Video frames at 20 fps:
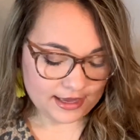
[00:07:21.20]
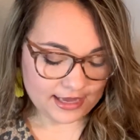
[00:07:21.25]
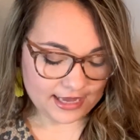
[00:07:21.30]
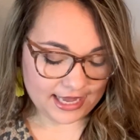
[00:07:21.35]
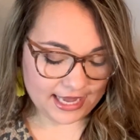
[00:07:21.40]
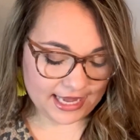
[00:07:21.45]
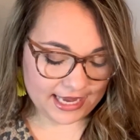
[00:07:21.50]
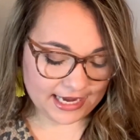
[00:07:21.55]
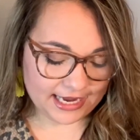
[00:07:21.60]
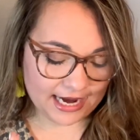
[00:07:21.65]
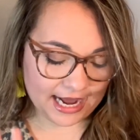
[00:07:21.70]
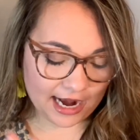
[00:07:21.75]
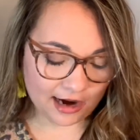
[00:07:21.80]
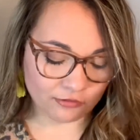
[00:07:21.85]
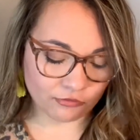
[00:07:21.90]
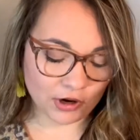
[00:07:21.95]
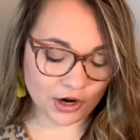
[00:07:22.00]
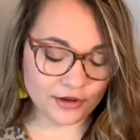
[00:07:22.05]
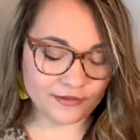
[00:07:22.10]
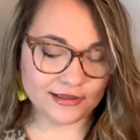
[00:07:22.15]
And I
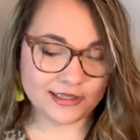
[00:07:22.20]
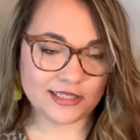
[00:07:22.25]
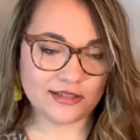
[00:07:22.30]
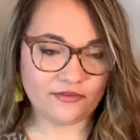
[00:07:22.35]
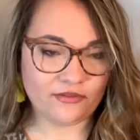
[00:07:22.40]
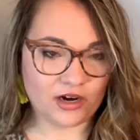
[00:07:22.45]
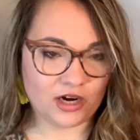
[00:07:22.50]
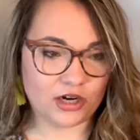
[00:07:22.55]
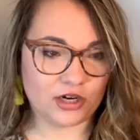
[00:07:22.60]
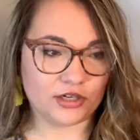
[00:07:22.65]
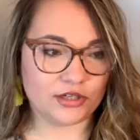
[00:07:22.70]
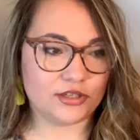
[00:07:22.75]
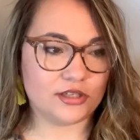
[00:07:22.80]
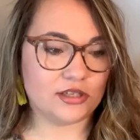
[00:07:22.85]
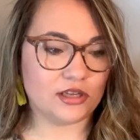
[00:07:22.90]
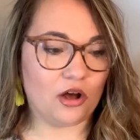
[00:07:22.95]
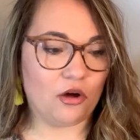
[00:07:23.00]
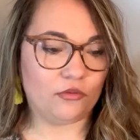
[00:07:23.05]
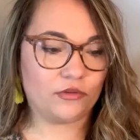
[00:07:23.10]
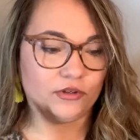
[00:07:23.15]
wrote this verse
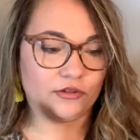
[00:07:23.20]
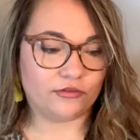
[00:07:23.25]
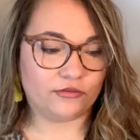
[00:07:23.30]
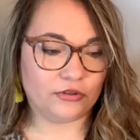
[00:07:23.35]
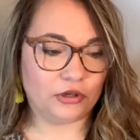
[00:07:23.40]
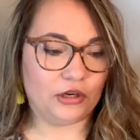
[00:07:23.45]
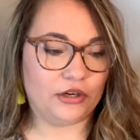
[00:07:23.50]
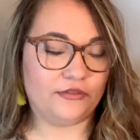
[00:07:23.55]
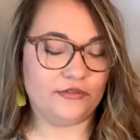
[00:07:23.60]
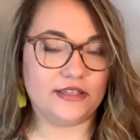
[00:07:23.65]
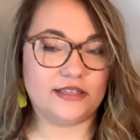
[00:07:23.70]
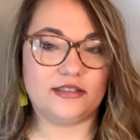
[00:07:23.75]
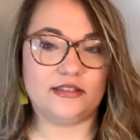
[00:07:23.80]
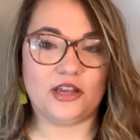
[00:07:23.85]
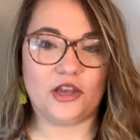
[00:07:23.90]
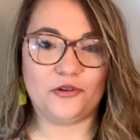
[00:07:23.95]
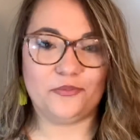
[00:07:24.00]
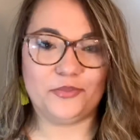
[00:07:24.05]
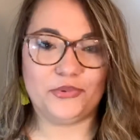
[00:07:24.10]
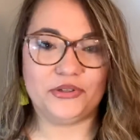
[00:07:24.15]
on the front of this
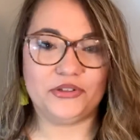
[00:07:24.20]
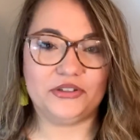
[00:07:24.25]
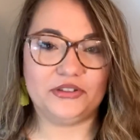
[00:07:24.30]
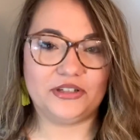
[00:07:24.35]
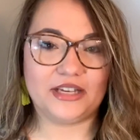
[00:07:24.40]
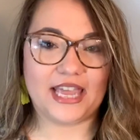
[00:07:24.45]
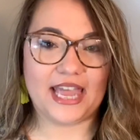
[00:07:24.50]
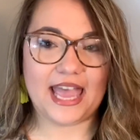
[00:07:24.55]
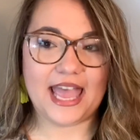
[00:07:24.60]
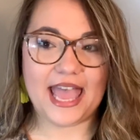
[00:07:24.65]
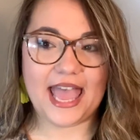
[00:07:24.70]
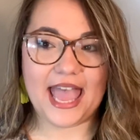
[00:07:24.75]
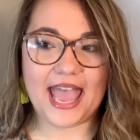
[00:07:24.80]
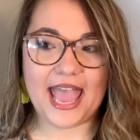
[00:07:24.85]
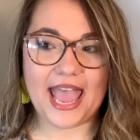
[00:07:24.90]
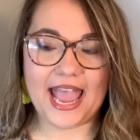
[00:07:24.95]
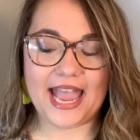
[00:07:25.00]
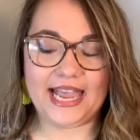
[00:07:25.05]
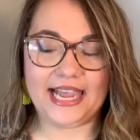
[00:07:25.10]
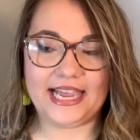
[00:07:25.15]
notebook,
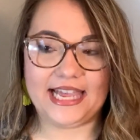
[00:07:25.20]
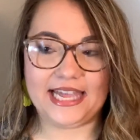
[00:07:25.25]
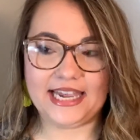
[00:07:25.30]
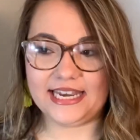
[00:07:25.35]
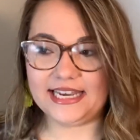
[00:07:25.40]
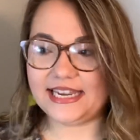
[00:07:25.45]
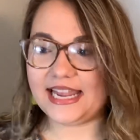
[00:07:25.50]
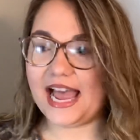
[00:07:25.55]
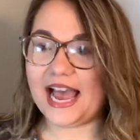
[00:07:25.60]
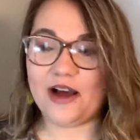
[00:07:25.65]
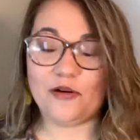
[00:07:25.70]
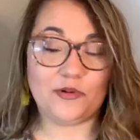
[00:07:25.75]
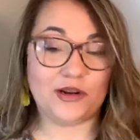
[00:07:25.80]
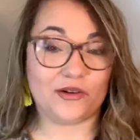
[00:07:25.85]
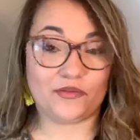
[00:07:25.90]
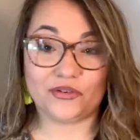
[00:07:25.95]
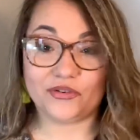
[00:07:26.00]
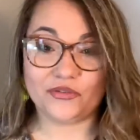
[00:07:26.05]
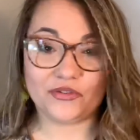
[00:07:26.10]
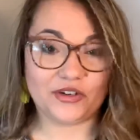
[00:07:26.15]
and I'll
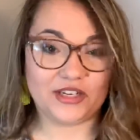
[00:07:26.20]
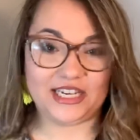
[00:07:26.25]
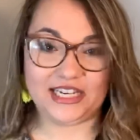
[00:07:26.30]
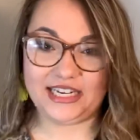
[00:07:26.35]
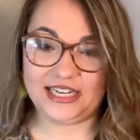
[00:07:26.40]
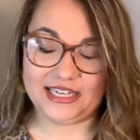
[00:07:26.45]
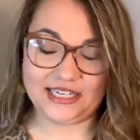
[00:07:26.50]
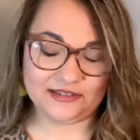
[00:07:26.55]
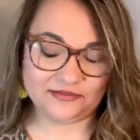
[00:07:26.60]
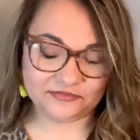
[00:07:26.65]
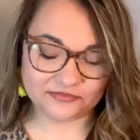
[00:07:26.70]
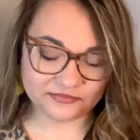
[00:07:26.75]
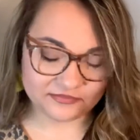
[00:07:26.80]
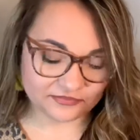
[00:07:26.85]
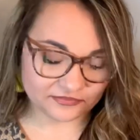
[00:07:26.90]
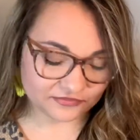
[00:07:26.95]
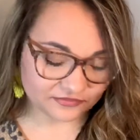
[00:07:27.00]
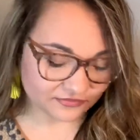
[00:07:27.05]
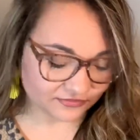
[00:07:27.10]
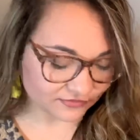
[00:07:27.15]
never forget it.
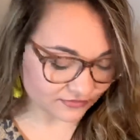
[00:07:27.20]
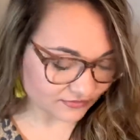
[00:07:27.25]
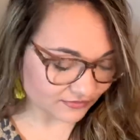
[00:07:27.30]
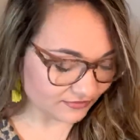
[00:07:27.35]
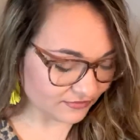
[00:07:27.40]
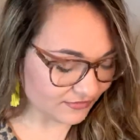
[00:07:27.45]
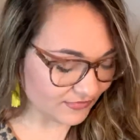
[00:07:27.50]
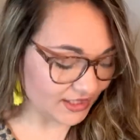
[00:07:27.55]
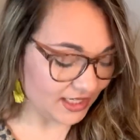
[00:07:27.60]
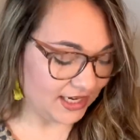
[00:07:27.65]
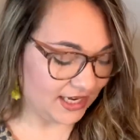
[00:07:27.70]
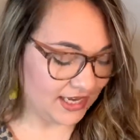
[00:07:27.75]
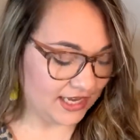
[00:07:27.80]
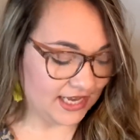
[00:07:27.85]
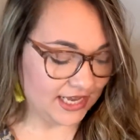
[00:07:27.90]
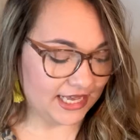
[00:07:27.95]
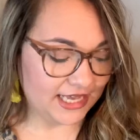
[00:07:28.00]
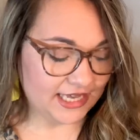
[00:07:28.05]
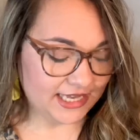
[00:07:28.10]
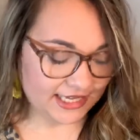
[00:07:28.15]

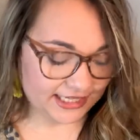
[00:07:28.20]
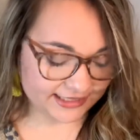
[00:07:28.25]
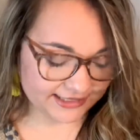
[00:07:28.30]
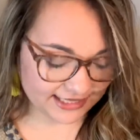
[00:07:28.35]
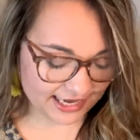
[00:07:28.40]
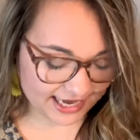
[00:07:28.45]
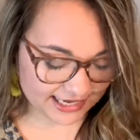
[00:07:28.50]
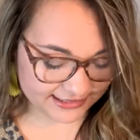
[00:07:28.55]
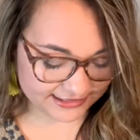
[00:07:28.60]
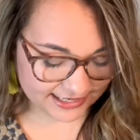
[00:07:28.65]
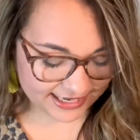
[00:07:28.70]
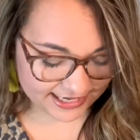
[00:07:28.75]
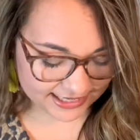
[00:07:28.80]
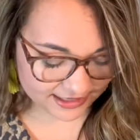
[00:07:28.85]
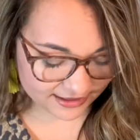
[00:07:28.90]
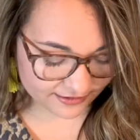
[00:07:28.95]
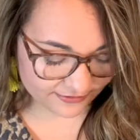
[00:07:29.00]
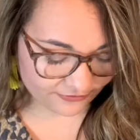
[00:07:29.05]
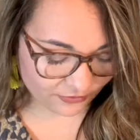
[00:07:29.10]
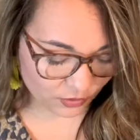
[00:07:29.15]
It's
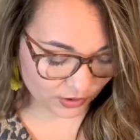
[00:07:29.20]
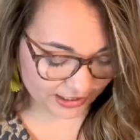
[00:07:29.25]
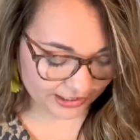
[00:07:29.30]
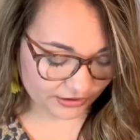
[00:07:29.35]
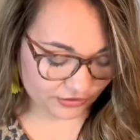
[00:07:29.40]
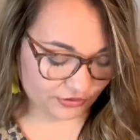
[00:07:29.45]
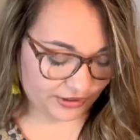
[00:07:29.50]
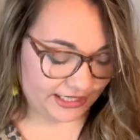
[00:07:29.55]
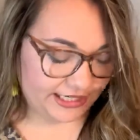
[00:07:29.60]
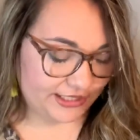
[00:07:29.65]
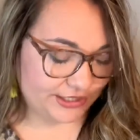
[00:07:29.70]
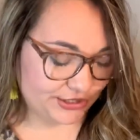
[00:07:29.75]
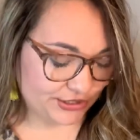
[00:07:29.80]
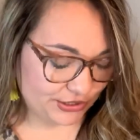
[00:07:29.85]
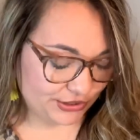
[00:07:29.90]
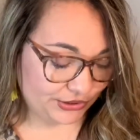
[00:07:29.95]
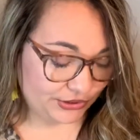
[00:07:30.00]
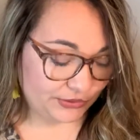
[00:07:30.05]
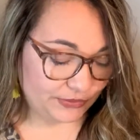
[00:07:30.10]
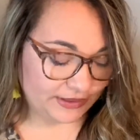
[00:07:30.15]
Isaiah
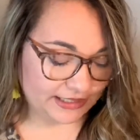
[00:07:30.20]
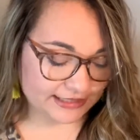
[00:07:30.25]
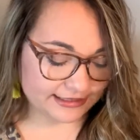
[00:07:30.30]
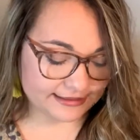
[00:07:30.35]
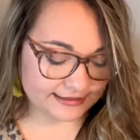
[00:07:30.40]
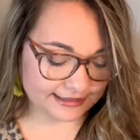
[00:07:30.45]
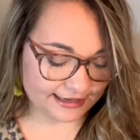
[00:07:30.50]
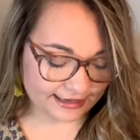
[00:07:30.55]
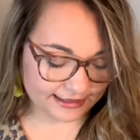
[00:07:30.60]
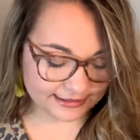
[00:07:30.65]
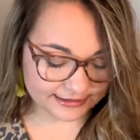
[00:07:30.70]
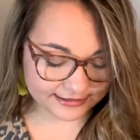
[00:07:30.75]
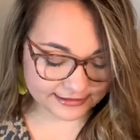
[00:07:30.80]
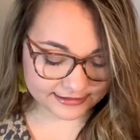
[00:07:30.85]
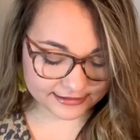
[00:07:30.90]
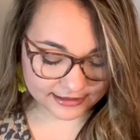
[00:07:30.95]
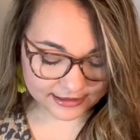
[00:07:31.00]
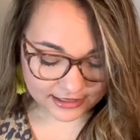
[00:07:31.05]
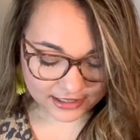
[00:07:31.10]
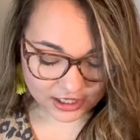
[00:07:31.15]
43:2, and it says,
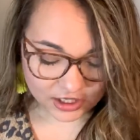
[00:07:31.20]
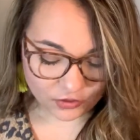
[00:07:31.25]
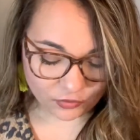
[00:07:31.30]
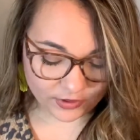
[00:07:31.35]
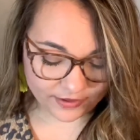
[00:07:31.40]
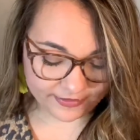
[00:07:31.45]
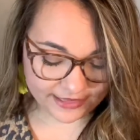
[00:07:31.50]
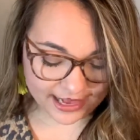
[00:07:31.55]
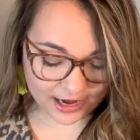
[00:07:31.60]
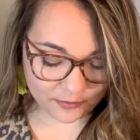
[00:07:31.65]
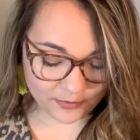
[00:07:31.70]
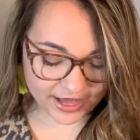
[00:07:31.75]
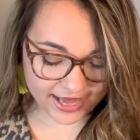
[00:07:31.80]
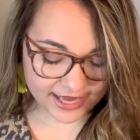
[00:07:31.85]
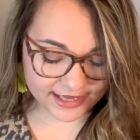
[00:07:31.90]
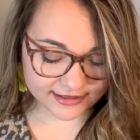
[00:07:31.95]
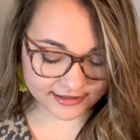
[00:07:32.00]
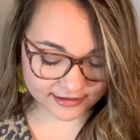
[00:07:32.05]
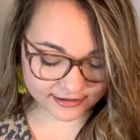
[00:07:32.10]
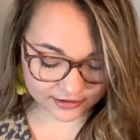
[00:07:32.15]
when thou
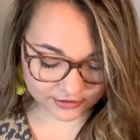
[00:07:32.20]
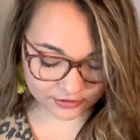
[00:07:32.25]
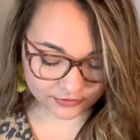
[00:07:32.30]
passeth